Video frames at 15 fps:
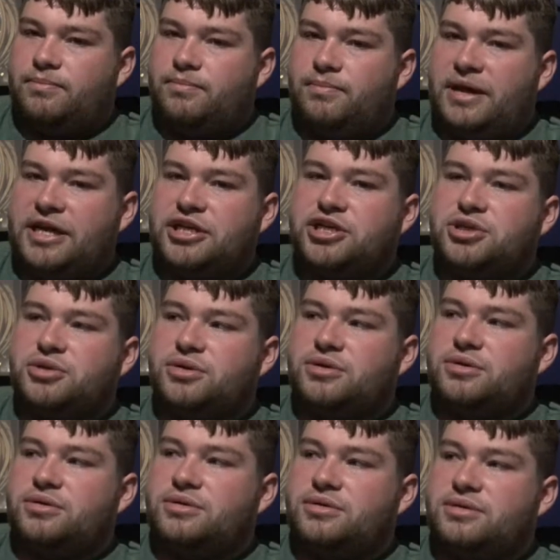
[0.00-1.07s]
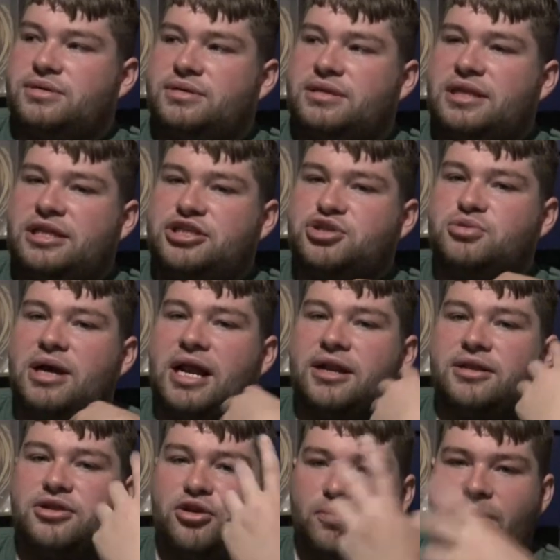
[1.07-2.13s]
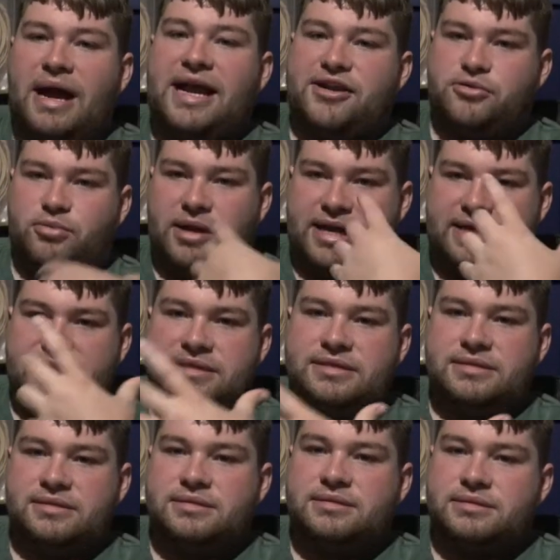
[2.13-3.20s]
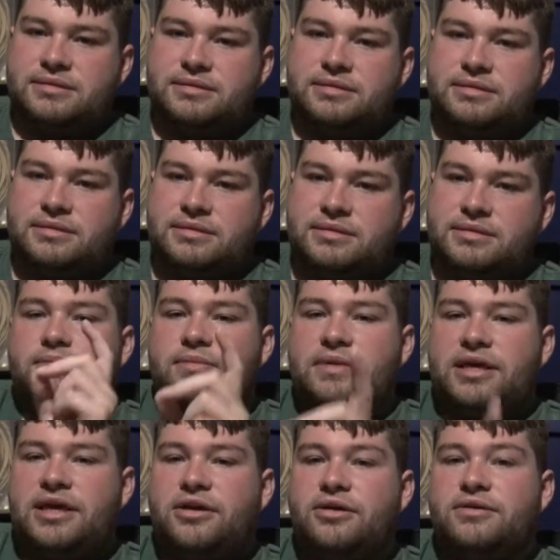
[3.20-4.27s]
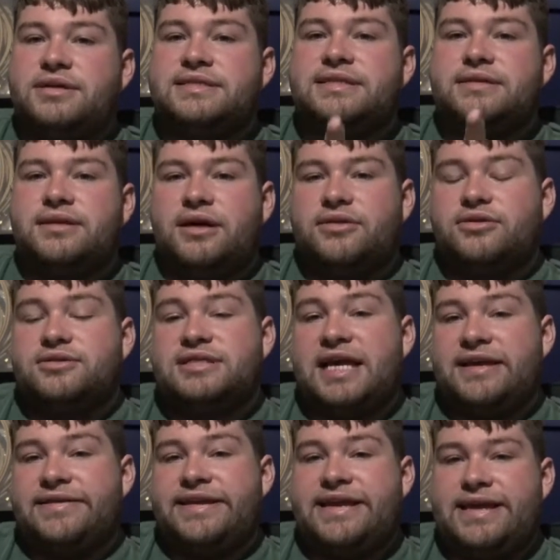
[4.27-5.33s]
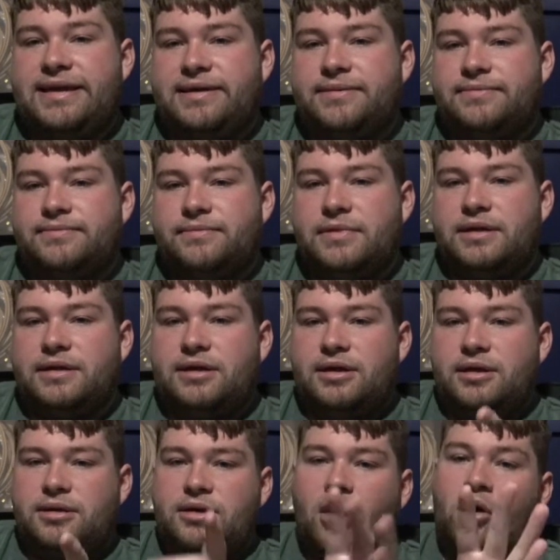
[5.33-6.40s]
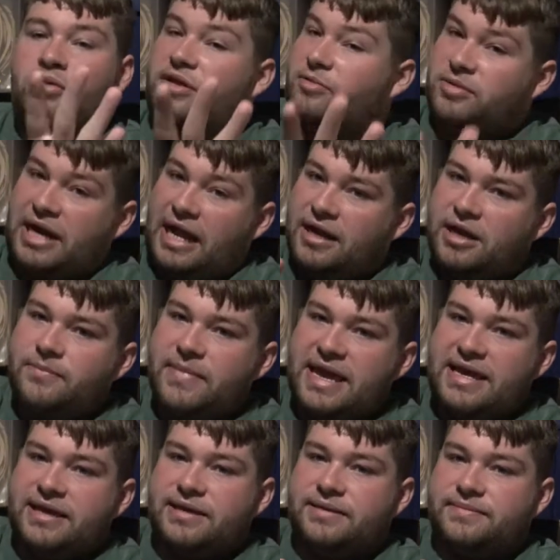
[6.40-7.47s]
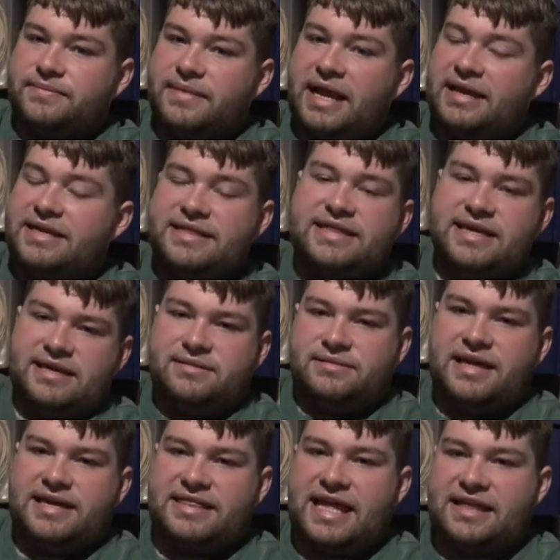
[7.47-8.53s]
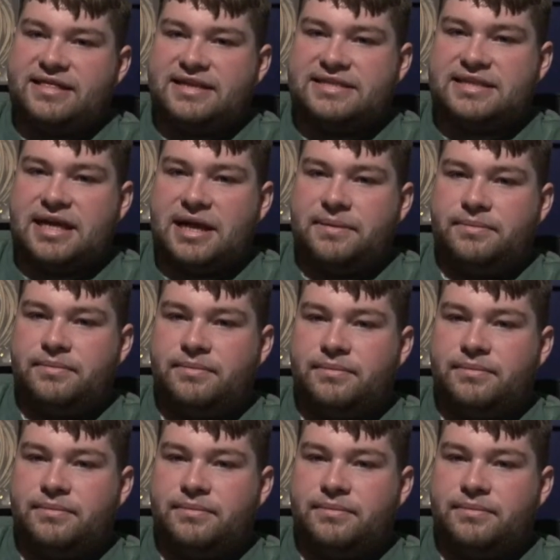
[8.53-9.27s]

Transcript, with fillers: Make sure that you got your mind right. Here is another technique only we're not going to make anything like that this time.